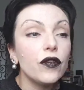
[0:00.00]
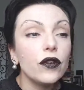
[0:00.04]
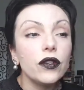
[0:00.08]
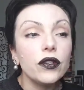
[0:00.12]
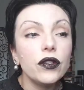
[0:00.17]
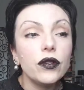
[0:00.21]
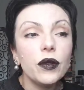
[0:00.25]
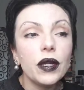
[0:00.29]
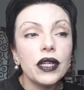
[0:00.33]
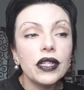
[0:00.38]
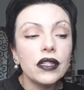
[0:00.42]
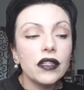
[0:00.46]

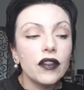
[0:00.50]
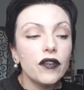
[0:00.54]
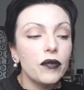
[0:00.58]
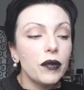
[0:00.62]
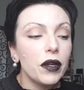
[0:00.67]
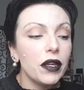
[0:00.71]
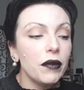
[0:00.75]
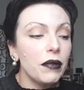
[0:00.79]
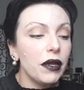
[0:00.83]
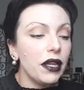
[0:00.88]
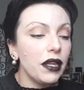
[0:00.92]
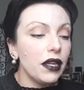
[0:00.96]
For the rest
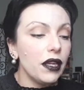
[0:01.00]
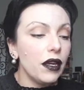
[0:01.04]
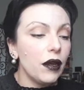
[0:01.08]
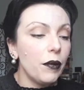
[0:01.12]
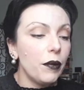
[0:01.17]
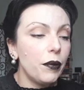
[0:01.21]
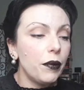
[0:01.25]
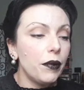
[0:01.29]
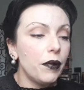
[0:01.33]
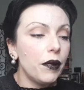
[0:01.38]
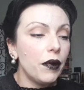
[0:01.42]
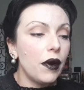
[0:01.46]
of my
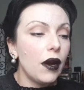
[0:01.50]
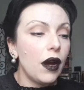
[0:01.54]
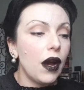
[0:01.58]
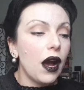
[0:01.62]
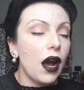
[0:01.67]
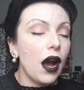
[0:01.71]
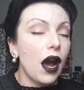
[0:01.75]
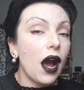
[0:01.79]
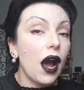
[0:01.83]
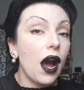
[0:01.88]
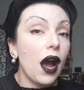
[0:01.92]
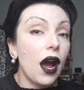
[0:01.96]
makeup,
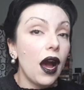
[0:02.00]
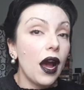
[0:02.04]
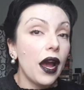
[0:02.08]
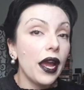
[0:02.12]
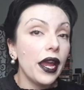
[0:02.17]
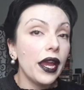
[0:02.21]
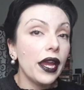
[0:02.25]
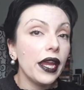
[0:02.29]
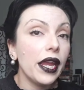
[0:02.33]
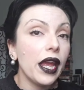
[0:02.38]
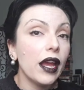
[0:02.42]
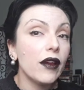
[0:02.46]

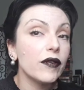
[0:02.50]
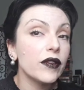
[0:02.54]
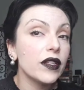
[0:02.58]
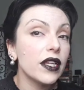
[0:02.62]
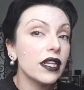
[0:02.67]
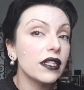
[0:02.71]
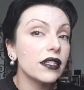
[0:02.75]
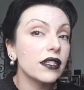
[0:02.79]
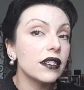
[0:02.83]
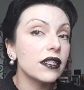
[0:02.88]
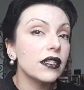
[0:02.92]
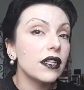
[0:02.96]
I
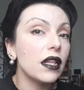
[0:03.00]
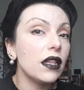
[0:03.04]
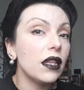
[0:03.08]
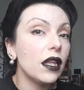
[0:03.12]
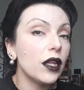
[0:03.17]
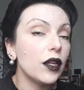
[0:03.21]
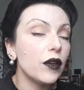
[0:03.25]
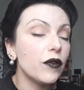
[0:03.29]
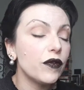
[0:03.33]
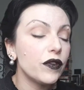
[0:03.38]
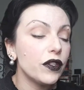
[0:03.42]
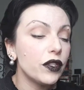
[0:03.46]
have tested
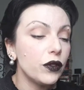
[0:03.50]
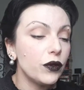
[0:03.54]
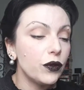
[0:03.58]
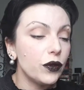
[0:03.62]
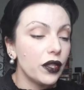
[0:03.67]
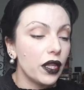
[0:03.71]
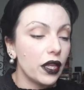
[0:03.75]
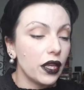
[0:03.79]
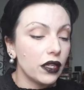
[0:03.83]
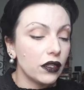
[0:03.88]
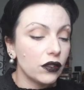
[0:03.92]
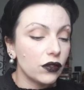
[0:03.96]
a lot of
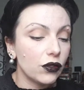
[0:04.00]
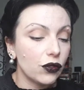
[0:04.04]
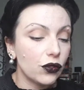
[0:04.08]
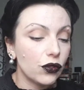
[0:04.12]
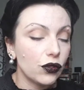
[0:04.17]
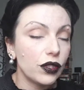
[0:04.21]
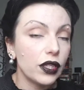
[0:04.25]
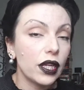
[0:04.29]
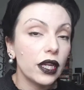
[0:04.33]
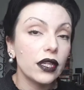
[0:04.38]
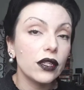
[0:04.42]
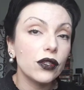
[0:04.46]
new
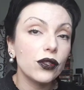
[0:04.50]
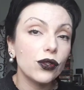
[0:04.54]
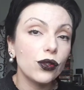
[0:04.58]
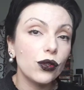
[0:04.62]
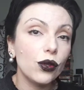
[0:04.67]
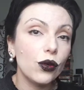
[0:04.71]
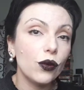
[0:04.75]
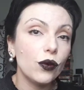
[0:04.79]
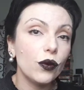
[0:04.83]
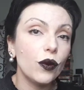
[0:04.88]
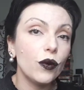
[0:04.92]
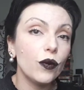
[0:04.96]
things today,
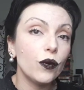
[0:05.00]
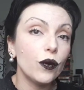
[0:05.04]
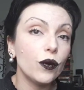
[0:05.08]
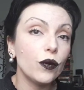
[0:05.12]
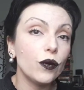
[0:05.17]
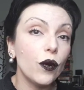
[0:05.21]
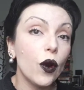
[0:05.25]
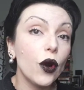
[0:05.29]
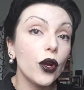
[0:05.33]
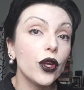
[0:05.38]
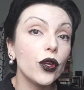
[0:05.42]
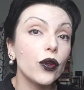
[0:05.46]
so I
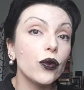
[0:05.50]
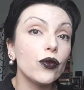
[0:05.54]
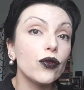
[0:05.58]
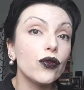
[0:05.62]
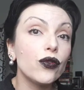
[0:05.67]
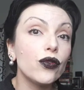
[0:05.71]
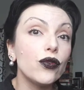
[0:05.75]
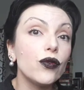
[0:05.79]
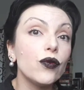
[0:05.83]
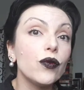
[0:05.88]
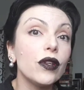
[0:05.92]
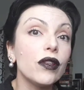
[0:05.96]
will walk
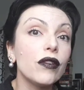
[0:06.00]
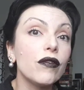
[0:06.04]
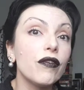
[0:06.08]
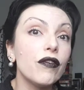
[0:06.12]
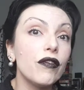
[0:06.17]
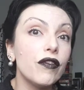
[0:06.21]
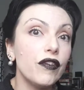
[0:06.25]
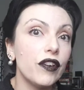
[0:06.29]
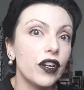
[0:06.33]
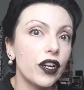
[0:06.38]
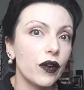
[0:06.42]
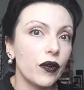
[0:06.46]
you through
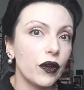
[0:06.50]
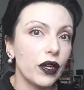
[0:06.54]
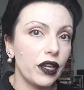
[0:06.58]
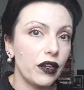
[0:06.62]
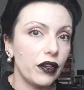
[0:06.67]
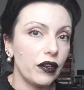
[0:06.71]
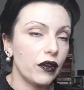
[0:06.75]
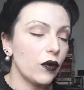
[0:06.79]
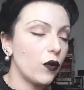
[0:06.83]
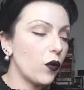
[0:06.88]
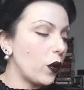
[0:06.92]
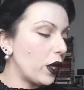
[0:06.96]
it
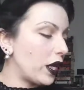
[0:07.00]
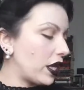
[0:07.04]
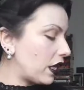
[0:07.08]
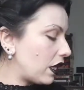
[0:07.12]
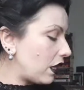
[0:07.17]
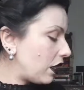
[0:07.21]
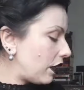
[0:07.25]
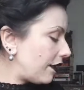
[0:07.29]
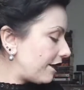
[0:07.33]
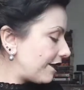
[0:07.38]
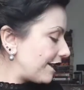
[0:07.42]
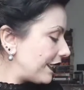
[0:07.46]
very
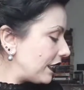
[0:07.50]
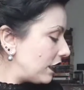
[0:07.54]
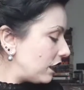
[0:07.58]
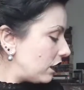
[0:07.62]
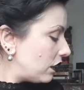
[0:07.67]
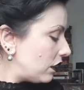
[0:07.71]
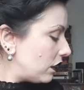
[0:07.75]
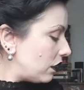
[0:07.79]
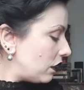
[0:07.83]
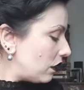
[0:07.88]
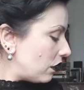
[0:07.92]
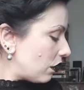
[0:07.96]
quickly.
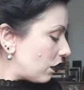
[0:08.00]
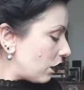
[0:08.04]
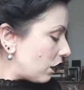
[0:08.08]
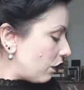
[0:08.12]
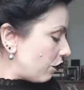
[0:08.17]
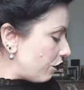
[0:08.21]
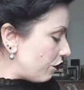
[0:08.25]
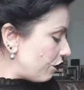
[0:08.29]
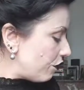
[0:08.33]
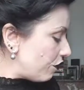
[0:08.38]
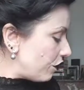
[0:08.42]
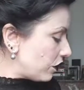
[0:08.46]

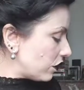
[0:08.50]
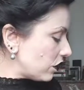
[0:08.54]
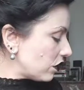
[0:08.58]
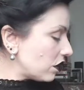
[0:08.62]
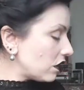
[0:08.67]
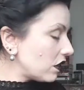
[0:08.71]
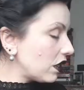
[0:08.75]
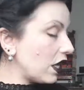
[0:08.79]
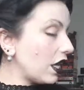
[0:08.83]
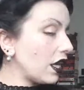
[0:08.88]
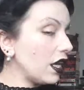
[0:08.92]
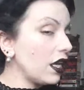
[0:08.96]
The
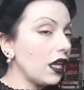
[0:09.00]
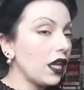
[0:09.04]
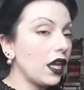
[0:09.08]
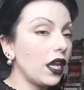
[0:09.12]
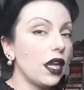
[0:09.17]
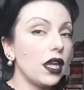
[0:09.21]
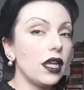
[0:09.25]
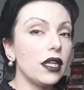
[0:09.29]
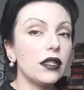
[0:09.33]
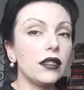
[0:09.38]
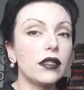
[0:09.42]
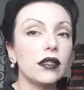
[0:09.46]
first thing
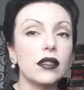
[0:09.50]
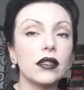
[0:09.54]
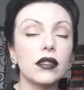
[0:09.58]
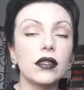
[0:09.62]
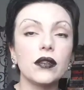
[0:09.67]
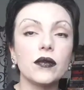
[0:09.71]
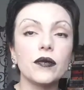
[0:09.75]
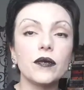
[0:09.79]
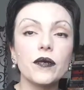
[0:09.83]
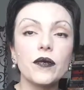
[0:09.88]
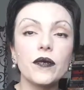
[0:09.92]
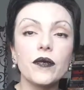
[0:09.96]

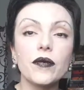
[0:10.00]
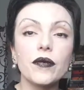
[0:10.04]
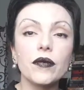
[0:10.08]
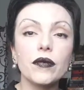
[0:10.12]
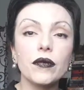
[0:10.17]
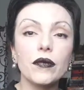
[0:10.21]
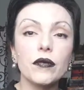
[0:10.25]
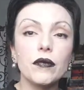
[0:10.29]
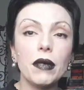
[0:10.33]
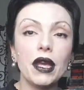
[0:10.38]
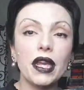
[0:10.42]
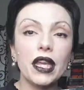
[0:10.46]
is
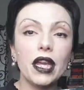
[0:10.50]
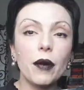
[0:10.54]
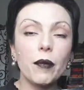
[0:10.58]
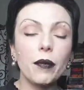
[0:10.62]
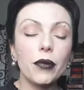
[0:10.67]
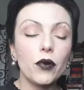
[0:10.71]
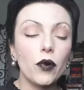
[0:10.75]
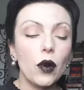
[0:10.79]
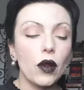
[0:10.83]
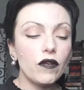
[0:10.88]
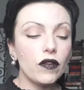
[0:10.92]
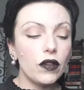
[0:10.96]

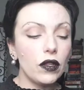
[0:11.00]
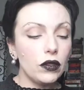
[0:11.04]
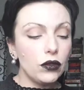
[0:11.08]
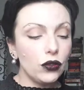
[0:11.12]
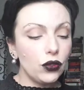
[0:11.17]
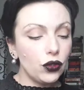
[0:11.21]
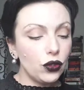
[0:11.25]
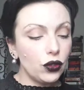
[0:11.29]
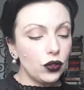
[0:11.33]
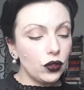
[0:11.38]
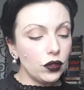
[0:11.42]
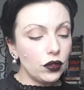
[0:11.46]
Makeup
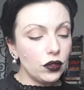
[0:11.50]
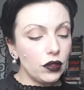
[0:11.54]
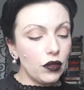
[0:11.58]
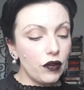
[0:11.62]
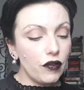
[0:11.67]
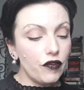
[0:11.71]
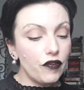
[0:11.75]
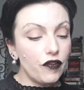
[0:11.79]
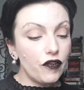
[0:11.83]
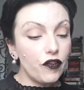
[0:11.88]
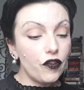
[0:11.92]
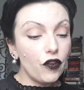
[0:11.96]

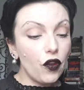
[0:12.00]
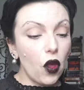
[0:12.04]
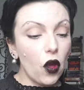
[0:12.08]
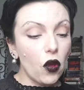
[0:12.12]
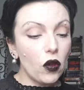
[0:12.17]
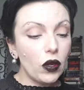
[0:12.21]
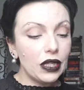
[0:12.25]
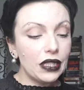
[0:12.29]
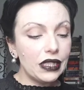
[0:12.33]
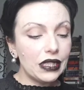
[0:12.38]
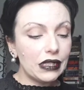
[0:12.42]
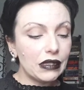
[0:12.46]
Revolution
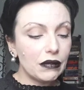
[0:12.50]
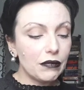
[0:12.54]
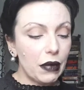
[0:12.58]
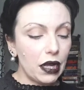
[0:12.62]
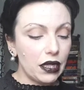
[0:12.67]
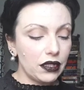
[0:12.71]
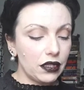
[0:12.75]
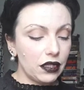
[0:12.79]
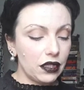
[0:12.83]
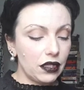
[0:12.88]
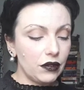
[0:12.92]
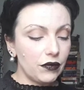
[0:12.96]
Flawless
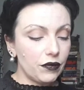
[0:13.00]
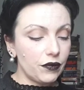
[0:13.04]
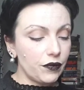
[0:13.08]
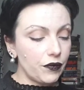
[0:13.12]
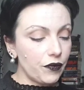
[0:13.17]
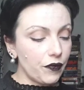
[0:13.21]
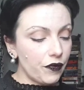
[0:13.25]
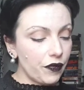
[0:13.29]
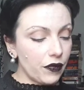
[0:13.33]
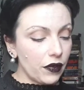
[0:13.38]
Matte,